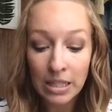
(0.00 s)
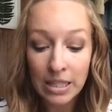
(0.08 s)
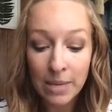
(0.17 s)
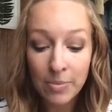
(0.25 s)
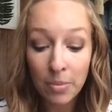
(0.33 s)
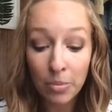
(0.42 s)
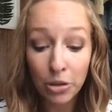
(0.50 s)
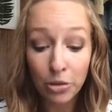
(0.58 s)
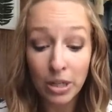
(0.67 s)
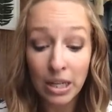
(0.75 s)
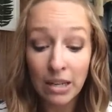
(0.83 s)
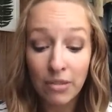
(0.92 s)
Tip number
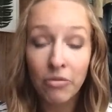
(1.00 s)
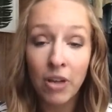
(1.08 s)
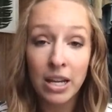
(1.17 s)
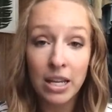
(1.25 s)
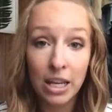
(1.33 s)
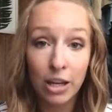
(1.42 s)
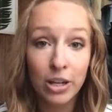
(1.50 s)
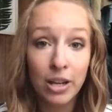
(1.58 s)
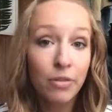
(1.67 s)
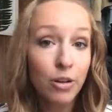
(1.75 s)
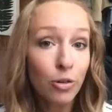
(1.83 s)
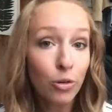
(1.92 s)
3, find a
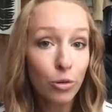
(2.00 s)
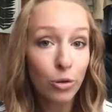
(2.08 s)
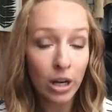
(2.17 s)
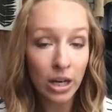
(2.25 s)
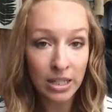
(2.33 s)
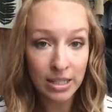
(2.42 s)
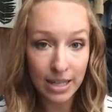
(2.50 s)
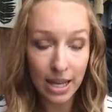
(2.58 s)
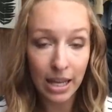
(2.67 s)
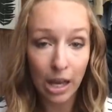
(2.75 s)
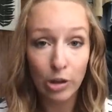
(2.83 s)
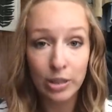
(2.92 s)
caregiver or
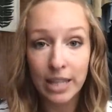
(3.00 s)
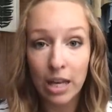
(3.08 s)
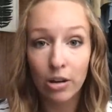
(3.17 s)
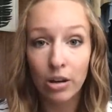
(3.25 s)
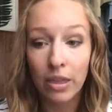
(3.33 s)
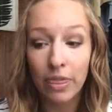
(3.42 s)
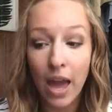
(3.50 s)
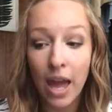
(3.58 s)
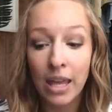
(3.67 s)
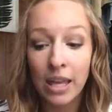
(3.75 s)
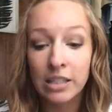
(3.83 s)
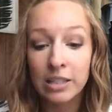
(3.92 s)
daycare center
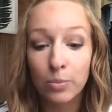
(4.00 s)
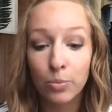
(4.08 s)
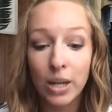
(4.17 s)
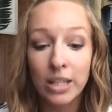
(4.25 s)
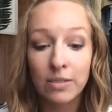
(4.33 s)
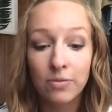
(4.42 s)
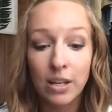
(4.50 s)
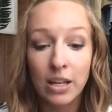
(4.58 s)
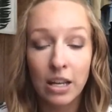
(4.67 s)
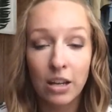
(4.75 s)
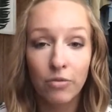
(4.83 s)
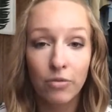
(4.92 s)
that is
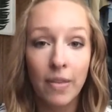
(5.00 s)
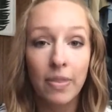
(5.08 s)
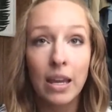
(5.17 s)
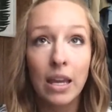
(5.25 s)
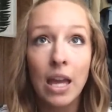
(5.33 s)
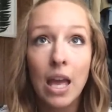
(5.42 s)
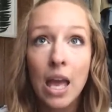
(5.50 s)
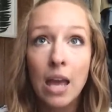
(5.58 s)
breastfeeding friendly,